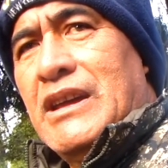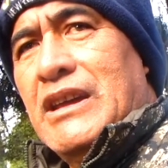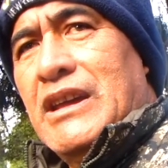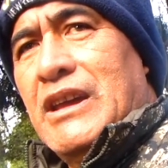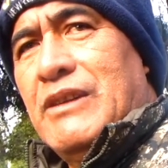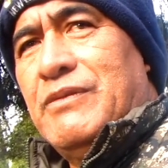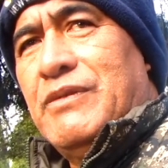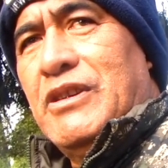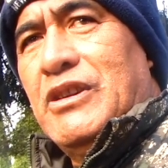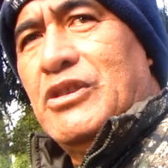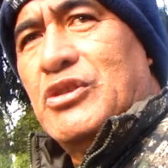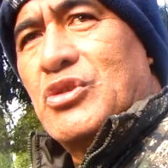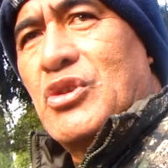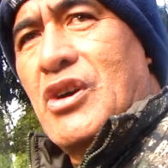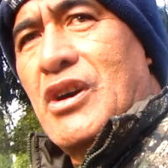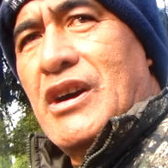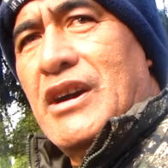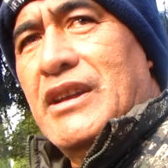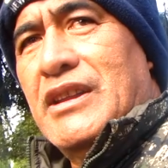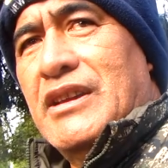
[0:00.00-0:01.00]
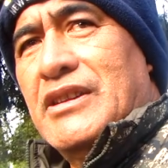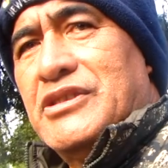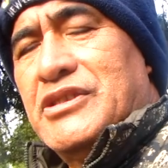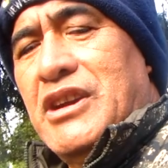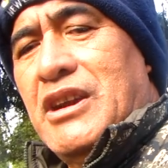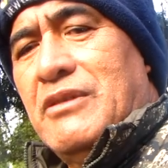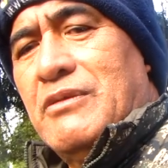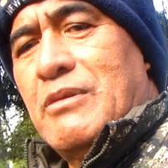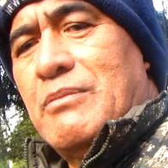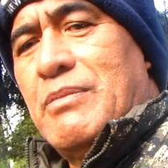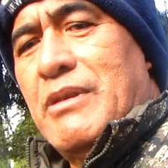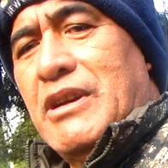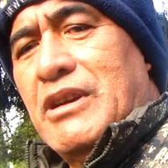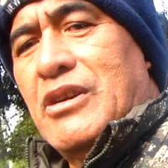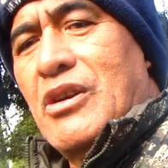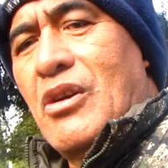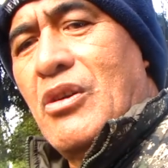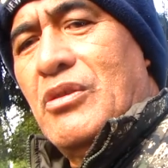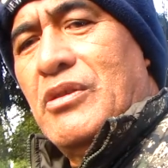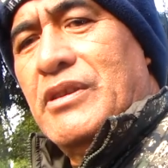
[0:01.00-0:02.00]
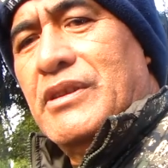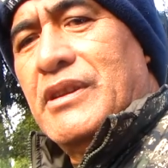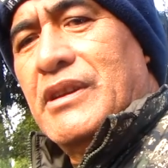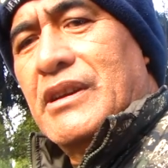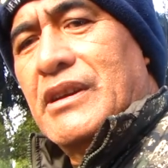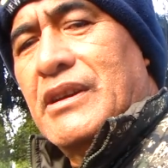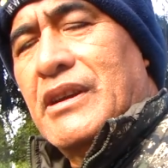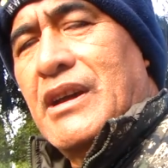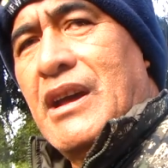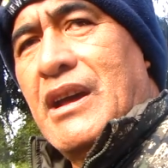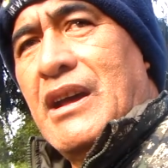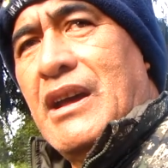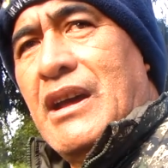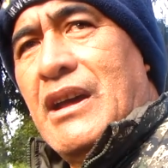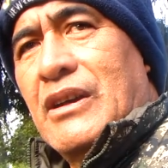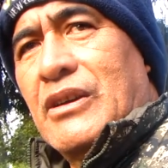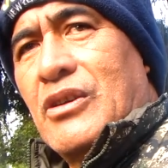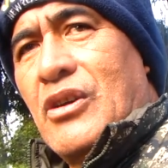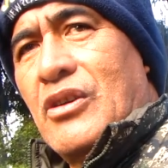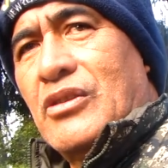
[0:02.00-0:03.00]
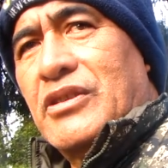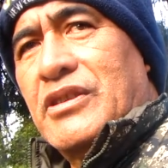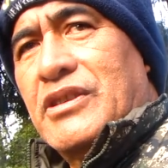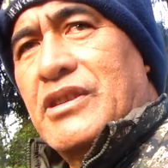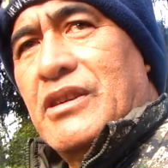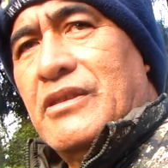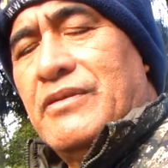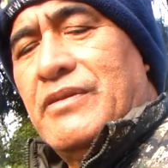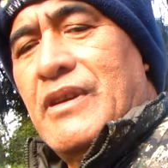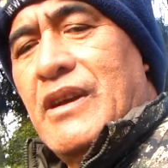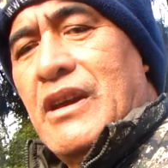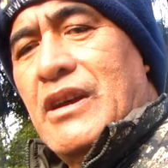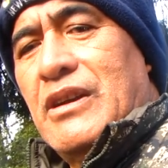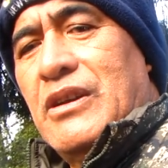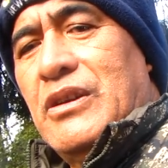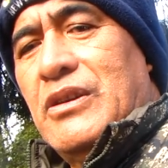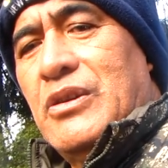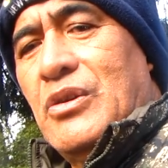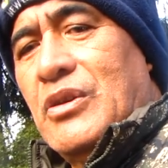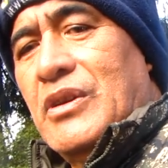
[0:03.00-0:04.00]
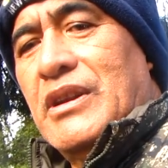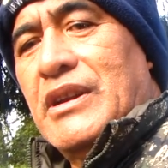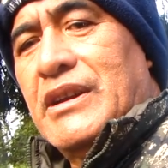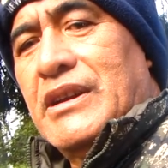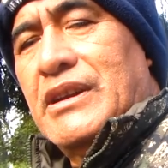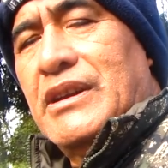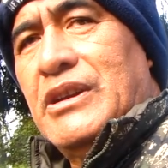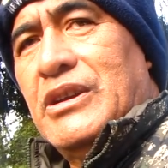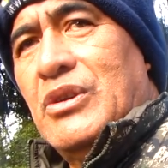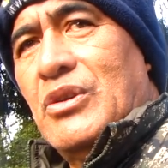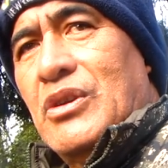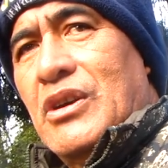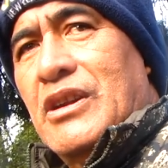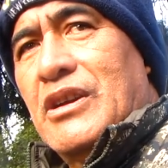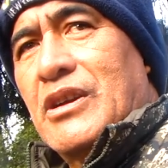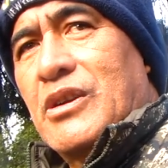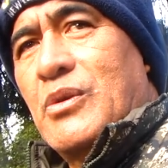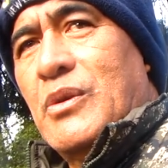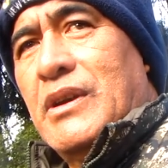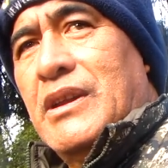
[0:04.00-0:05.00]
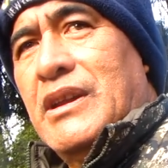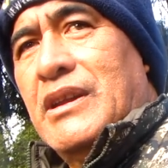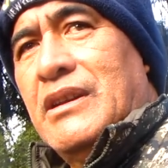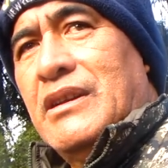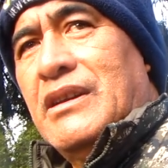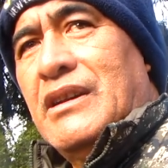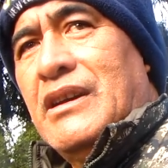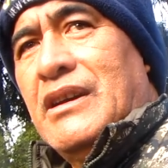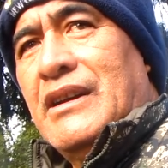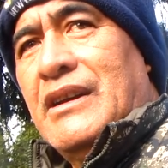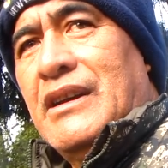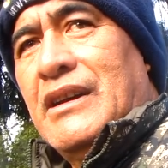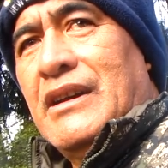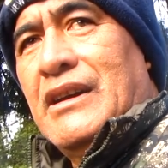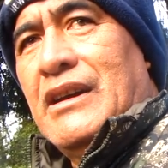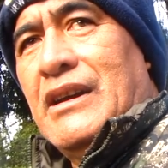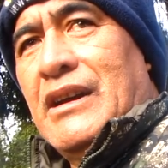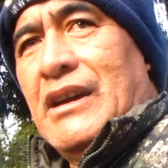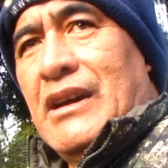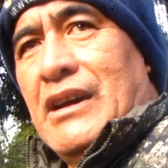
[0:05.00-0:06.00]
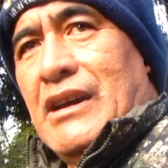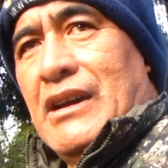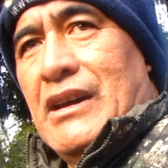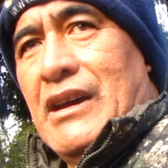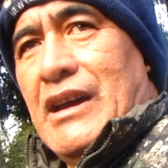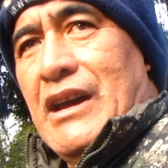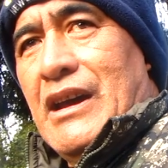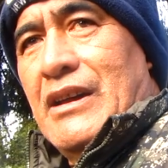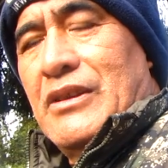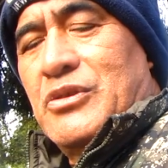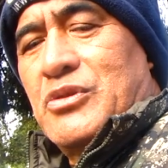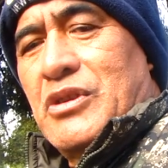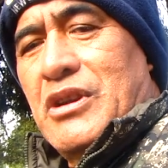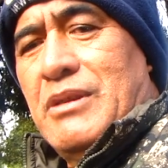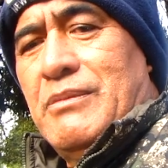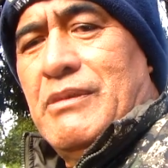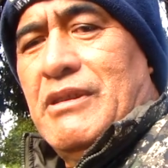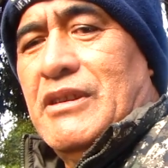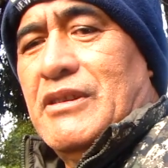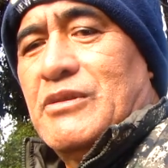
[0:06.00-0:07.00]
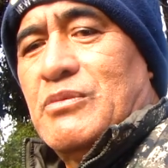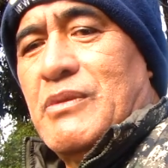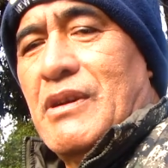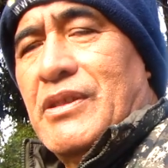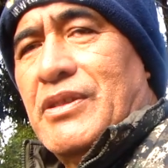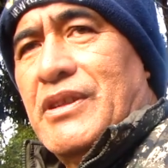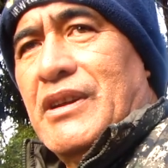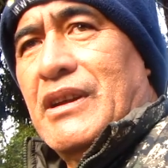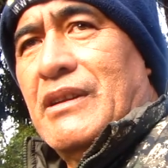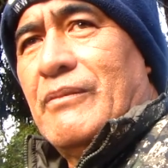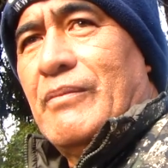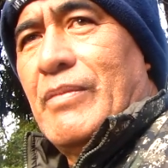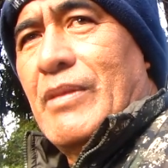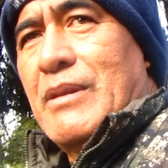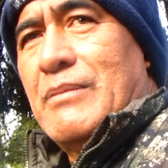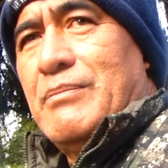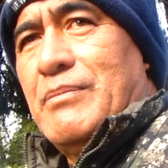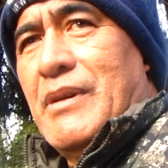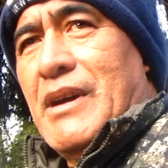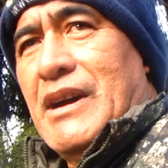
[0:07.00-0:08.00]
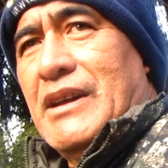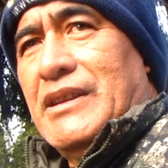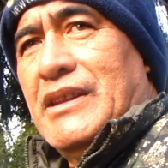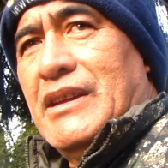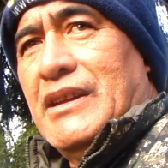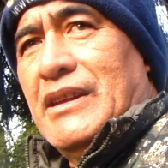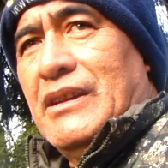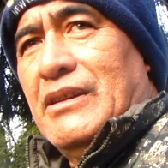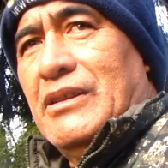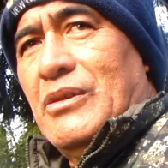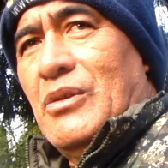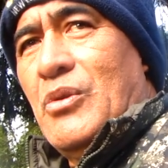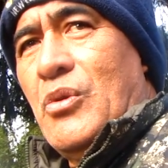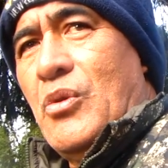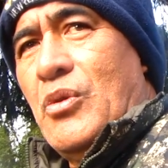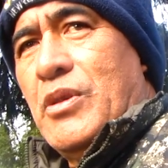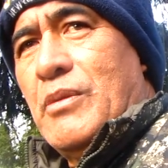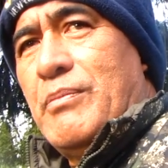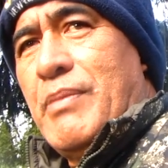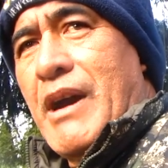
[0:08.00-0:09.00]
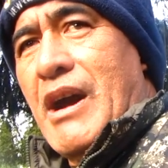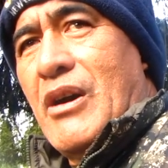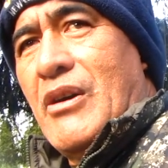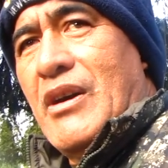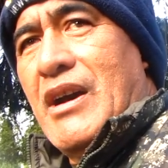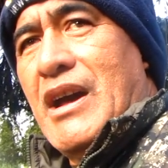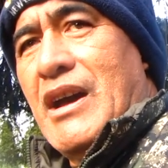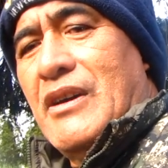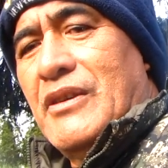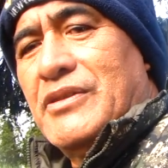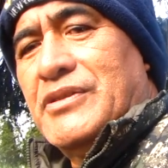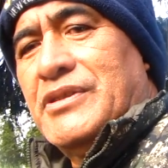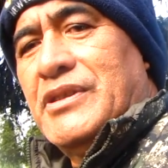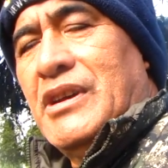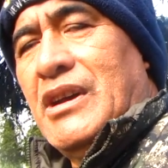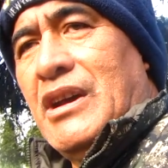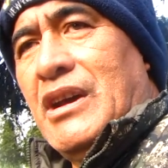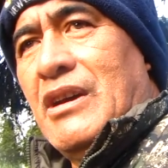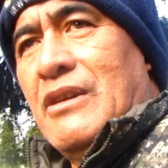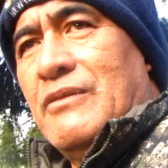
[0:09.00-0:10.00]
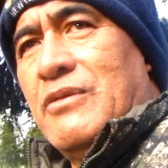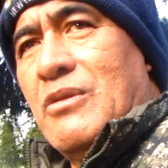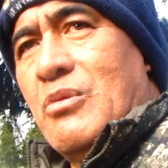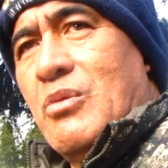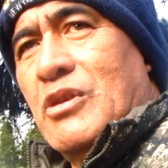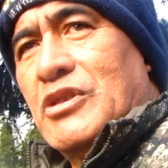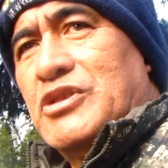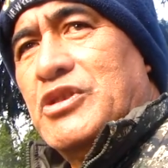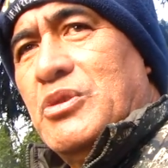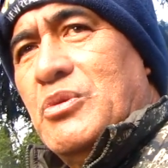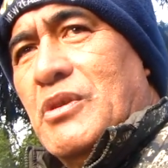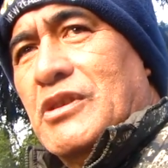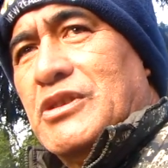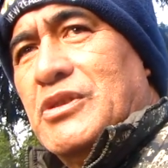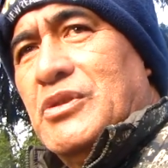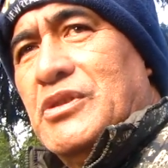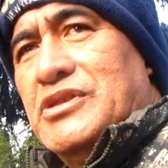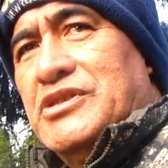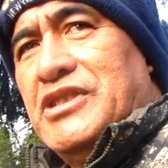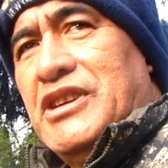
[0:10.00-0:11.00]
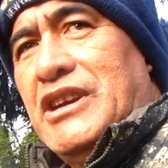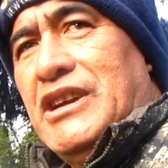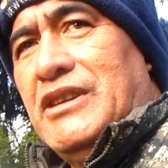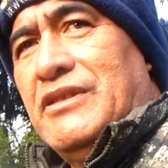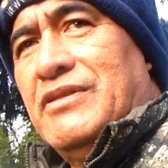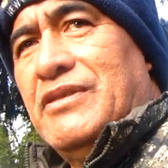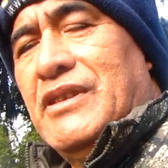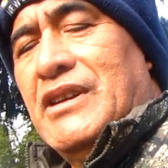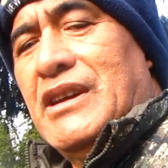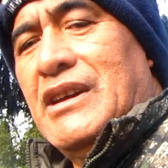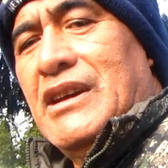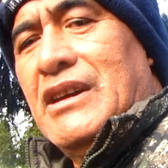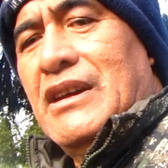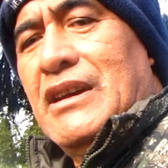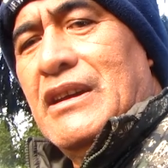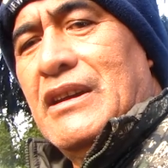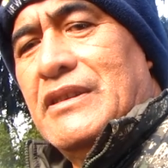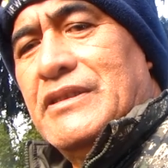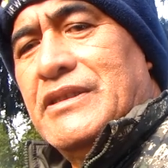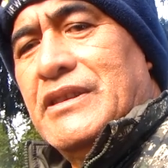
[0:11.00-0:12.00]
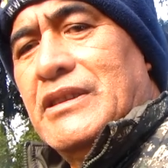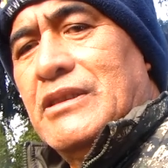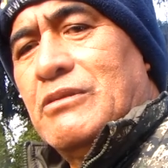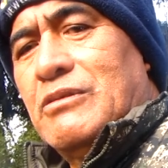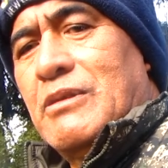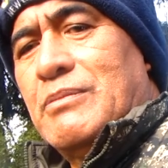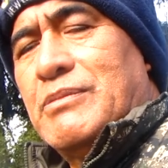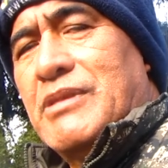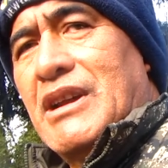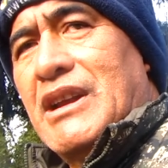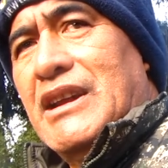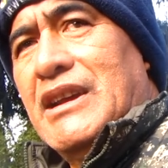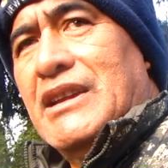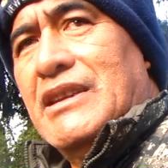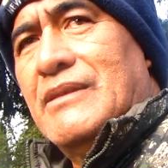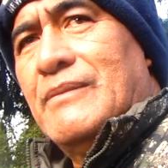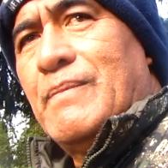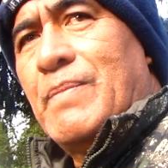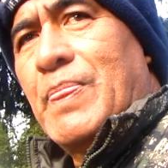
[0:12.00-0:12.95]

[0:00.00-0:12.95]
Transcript: If you try and achieve a big goal in the cognitive, you're gonna quit. Dreaming is one thing, but all the powerhouse for what you want to achieve is in the reptilian.